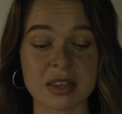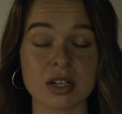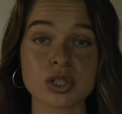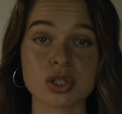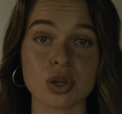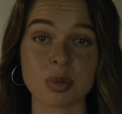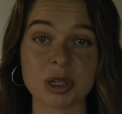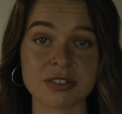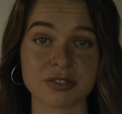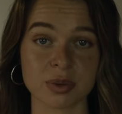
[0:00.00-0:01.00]
There's so
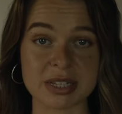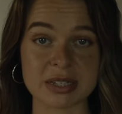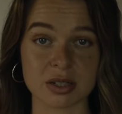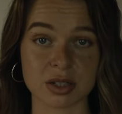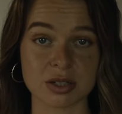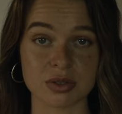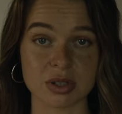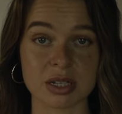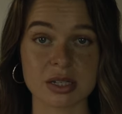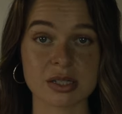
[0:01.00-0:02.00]
many different ways that you can do
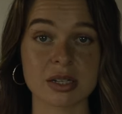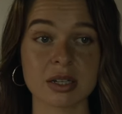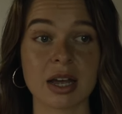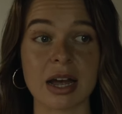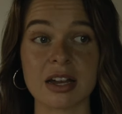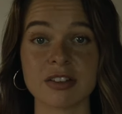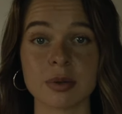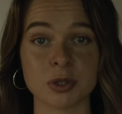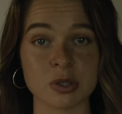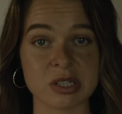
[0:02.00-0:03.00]
this. I have
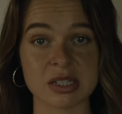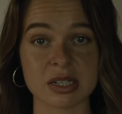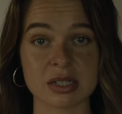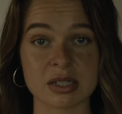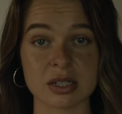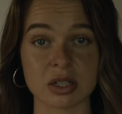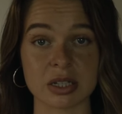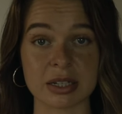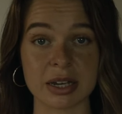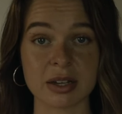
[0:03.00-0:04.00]
hypnosis that you
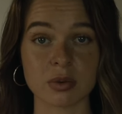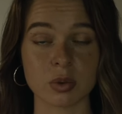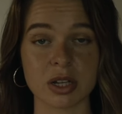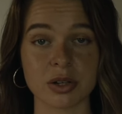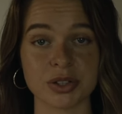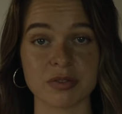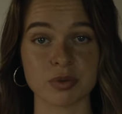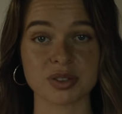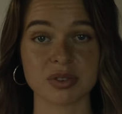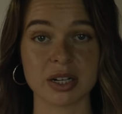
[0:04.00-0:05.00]
can get. Well, I only have
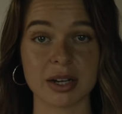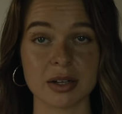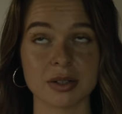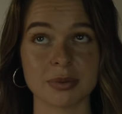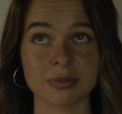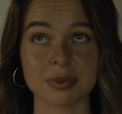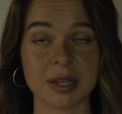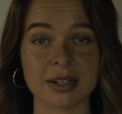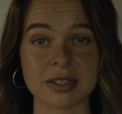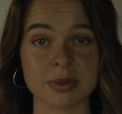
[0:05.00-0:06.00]
one right now. I'm
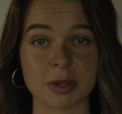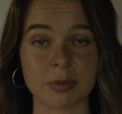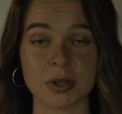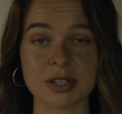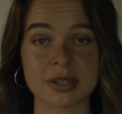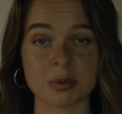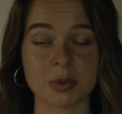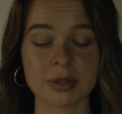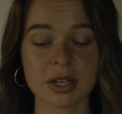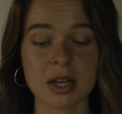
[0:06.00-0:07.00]
planning to make more at some
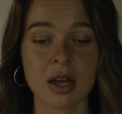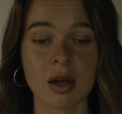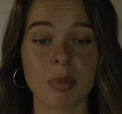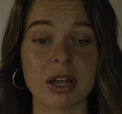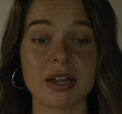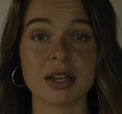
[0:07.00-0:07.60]
point. But